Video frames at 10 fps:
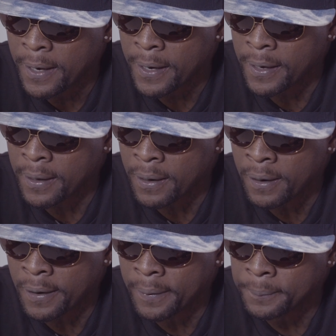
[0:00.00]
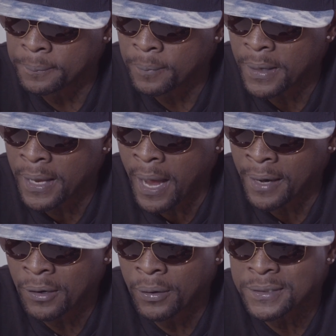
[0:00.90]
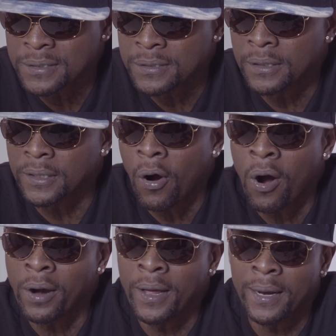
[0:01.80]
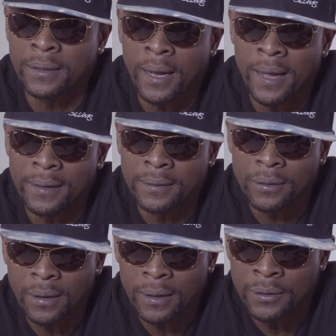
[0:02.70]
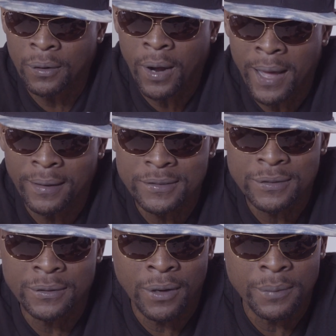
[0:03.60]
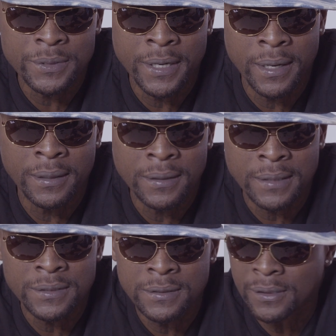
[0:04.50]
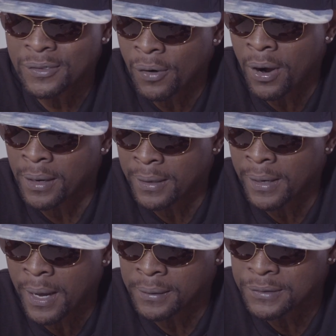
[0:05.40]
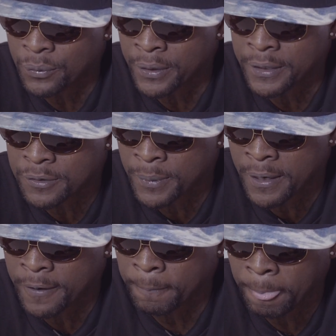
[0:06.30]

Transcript: And um, I know it just took the heart out of, out of you know, Hollis, you know what I'm saying? That shit took right. the heart out of Hollis, Queens, man.